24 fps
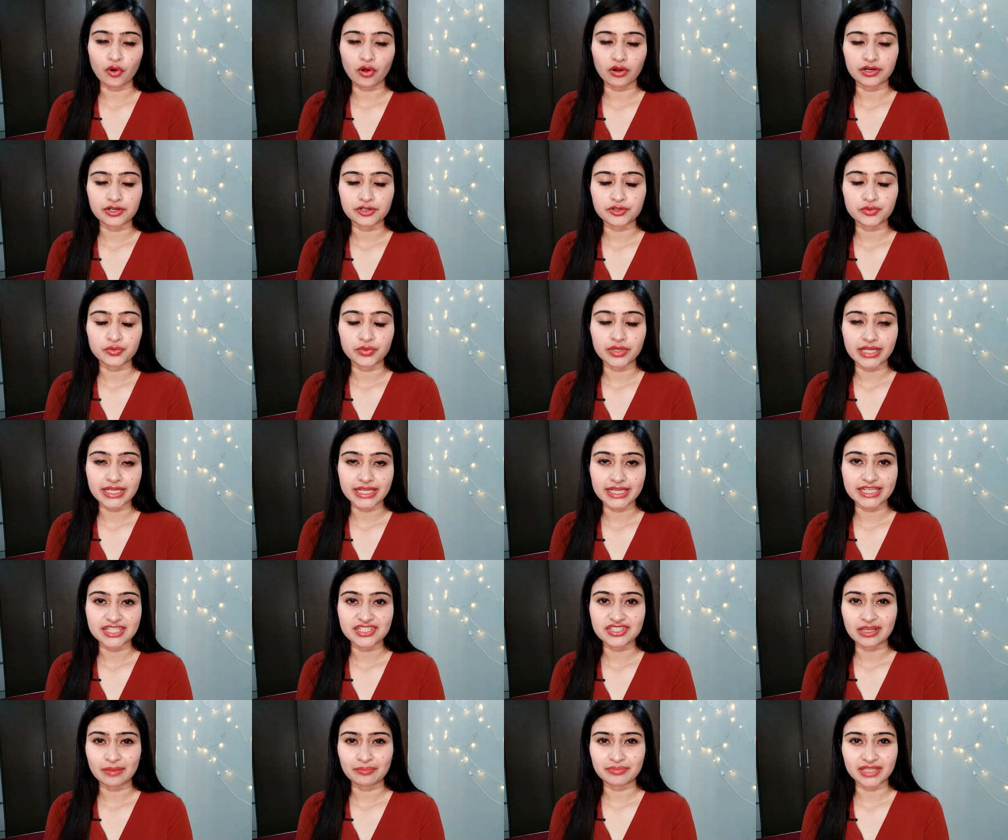prone to
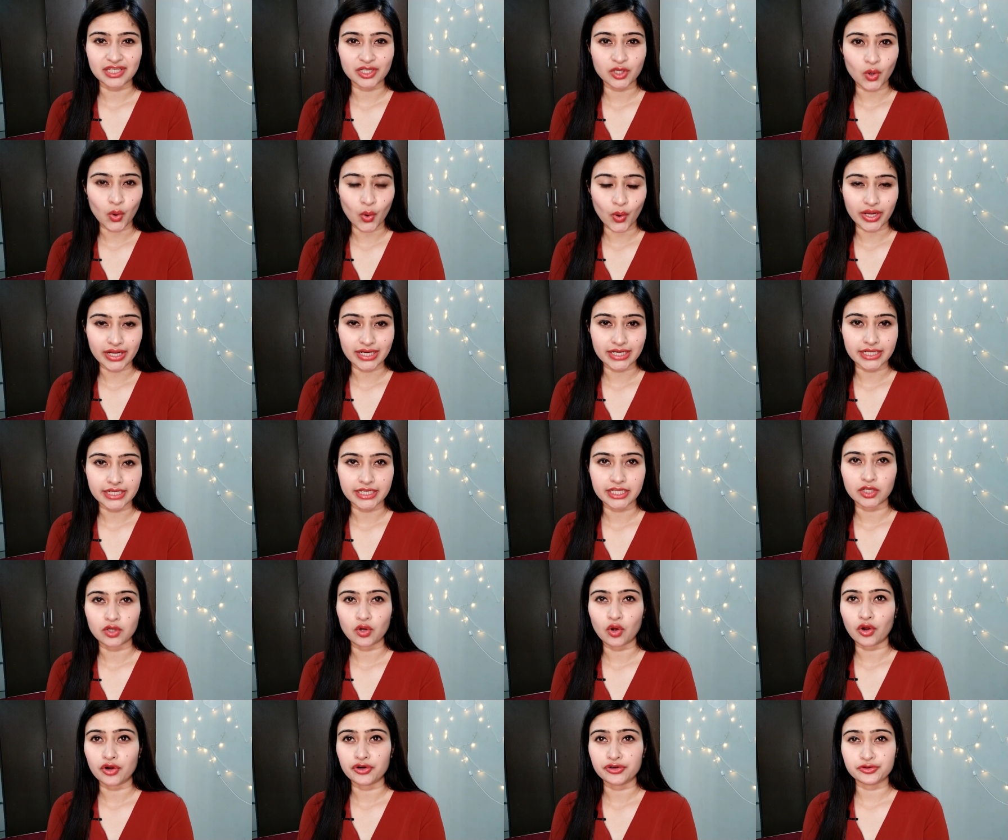eat something
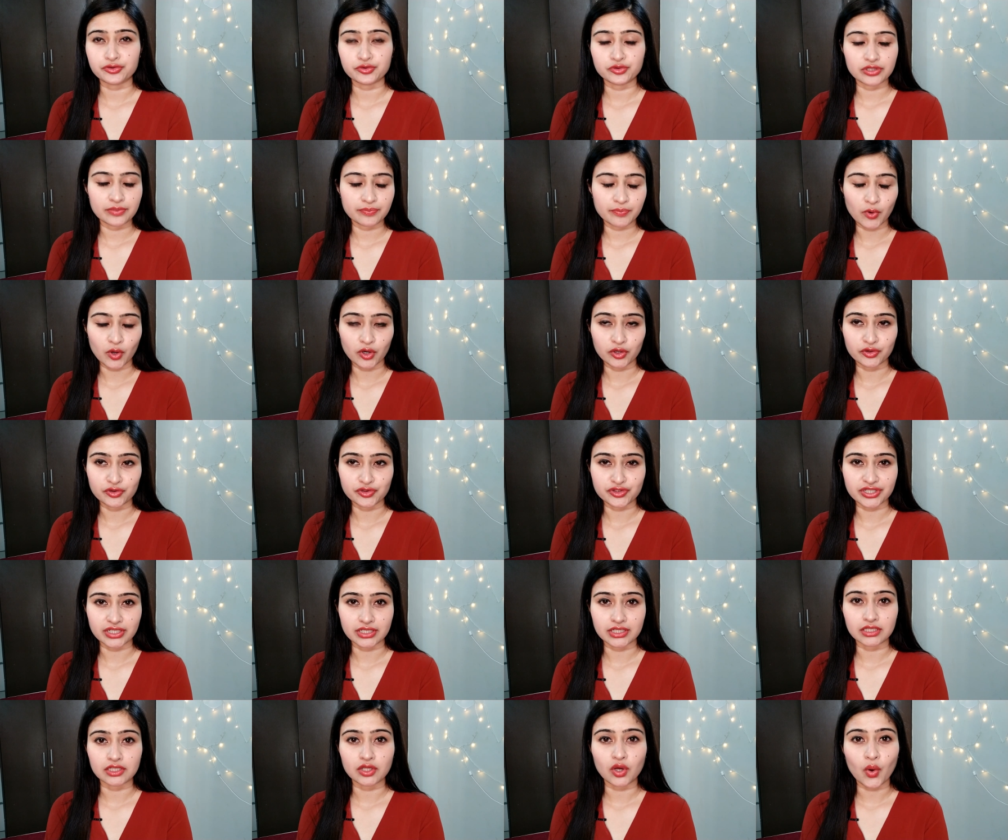oily, or due to the
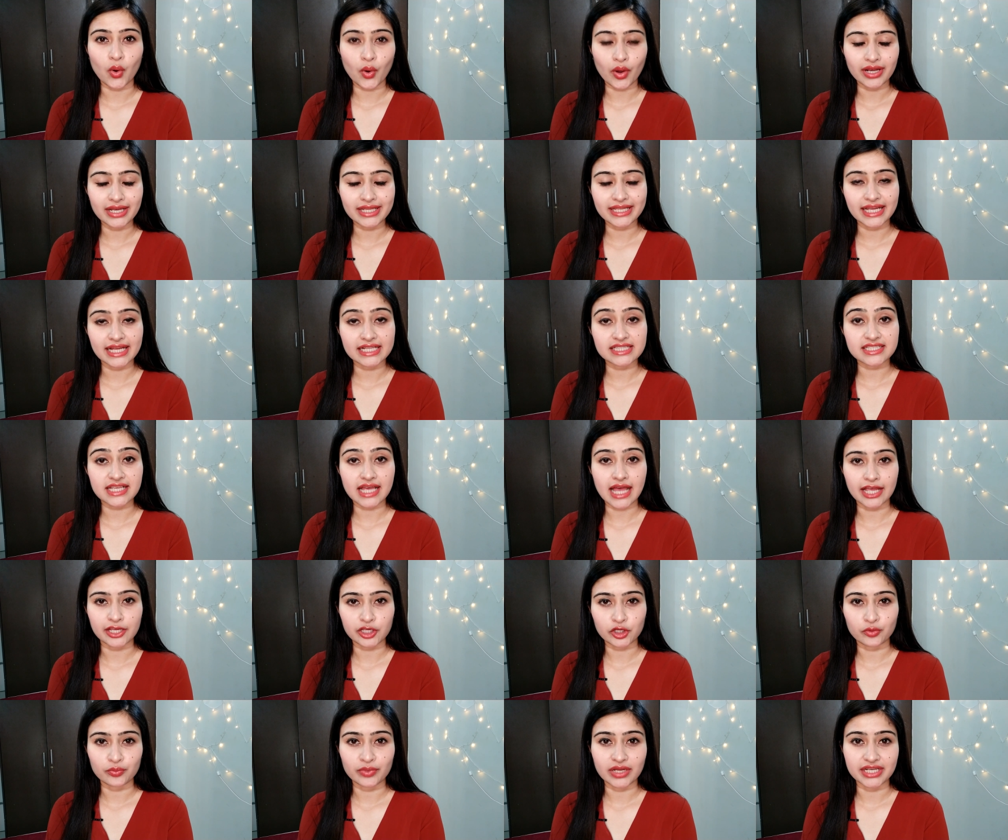pollution the oil gets
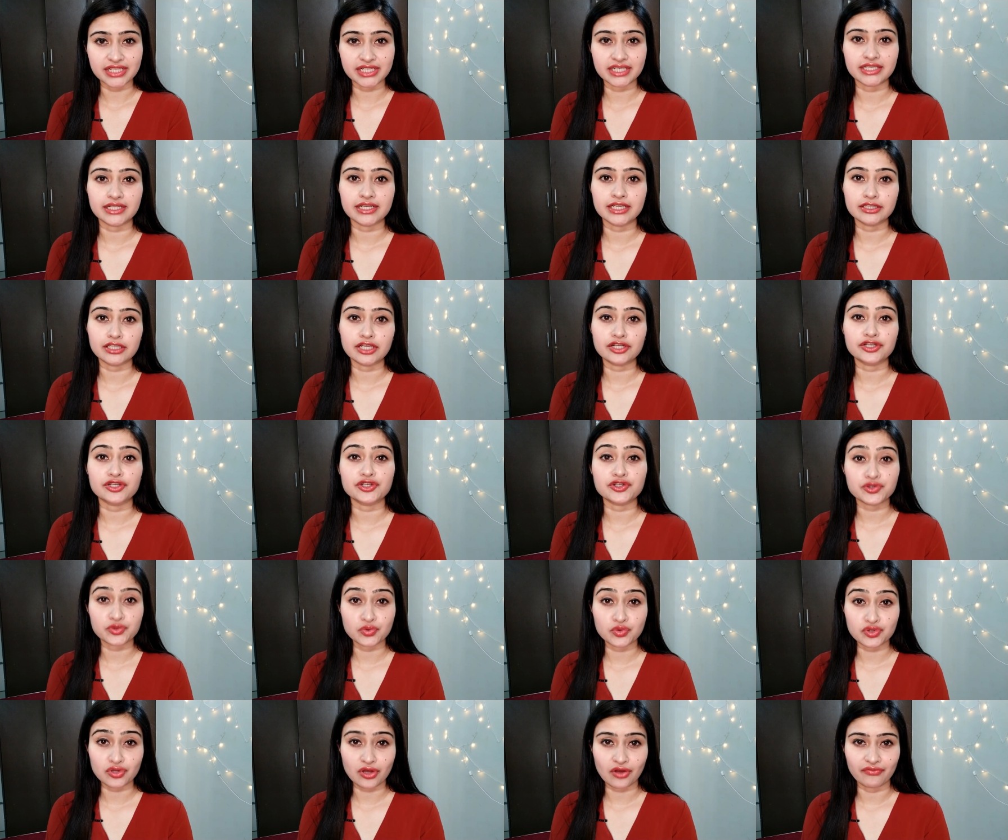accumulated in the
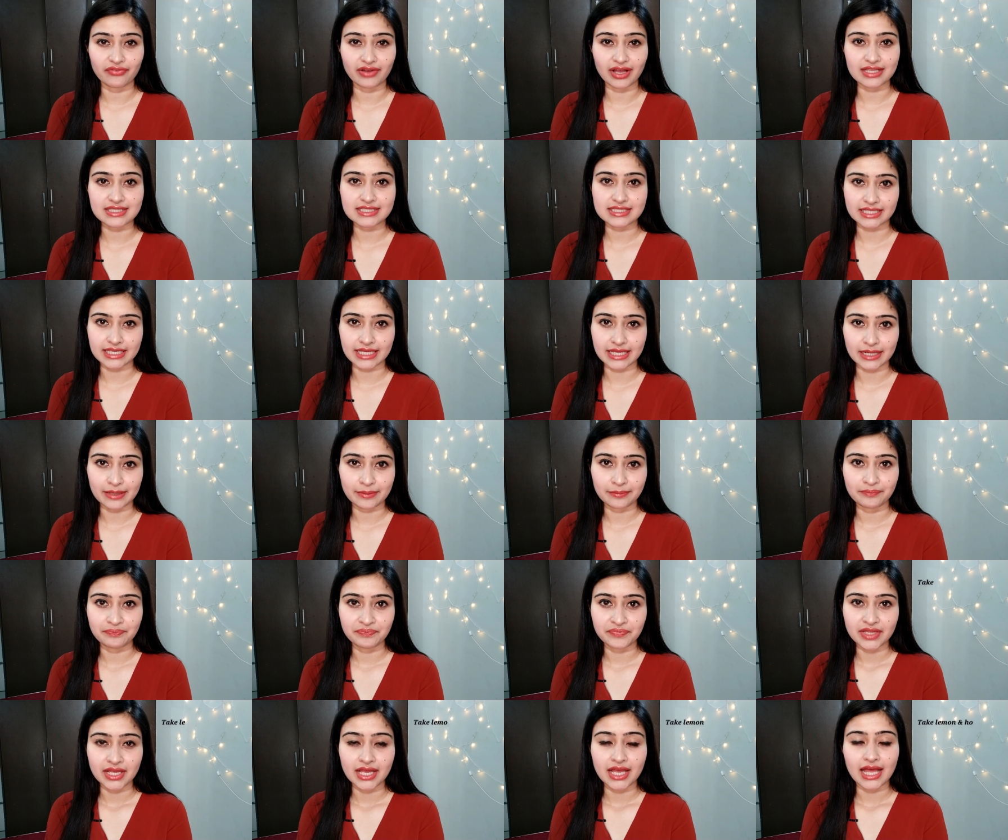tissues of our skin,
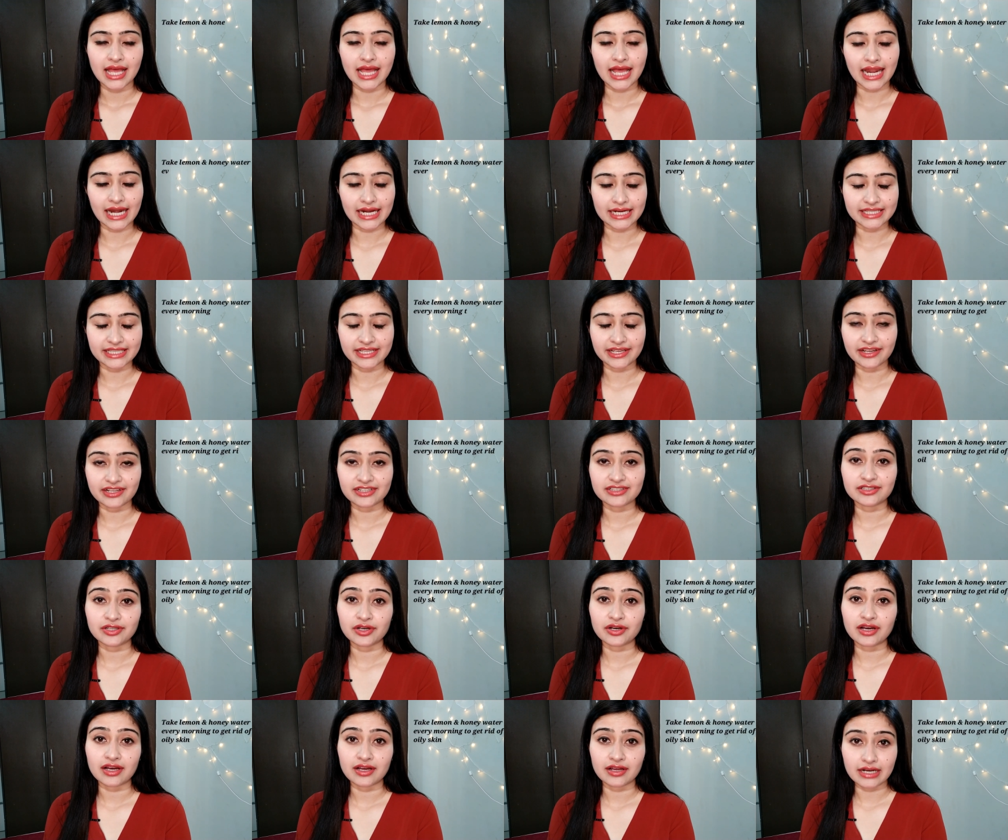and there
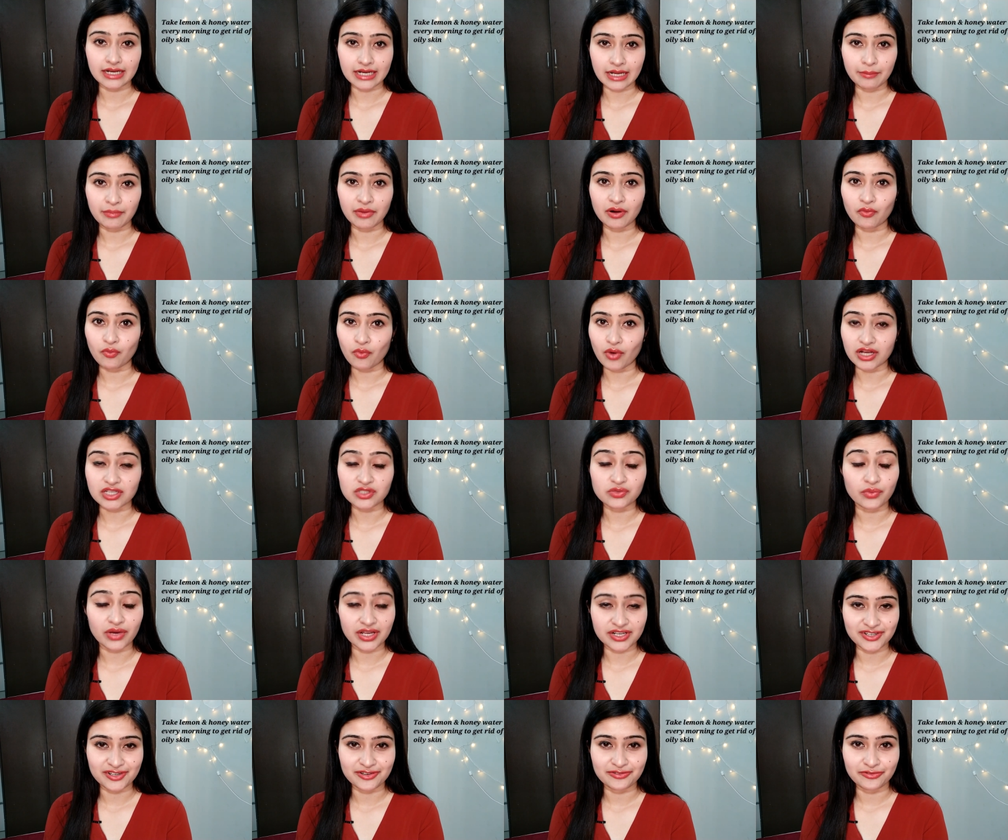the lemon works
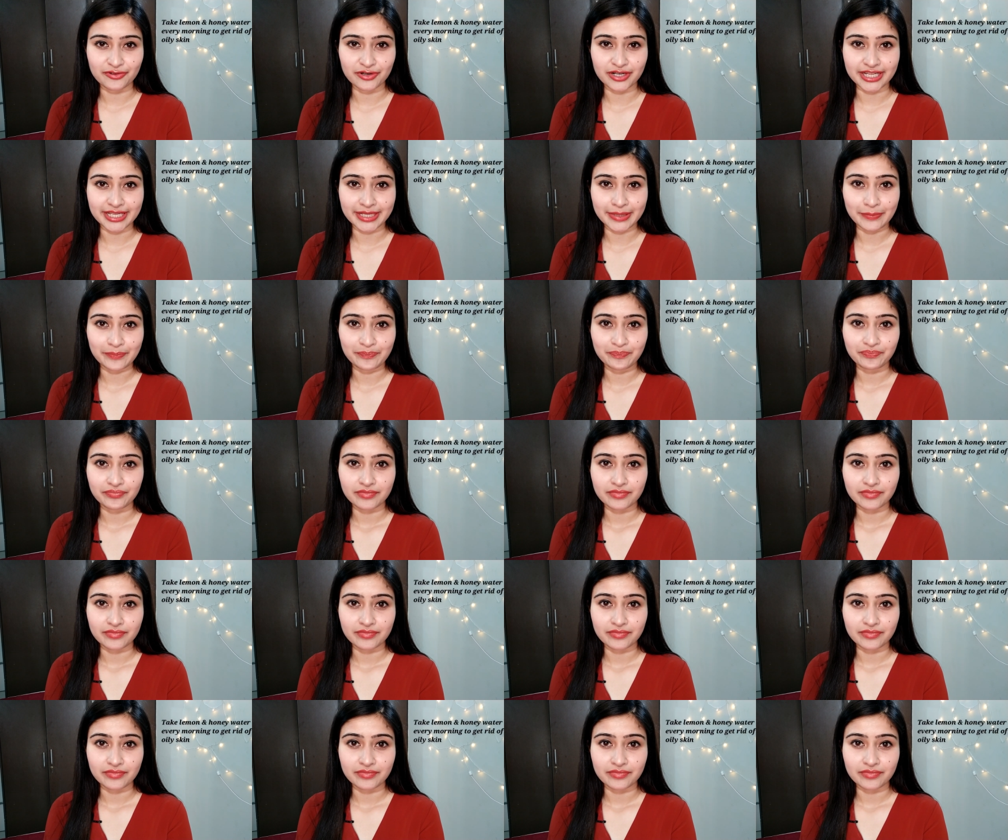wonderfully.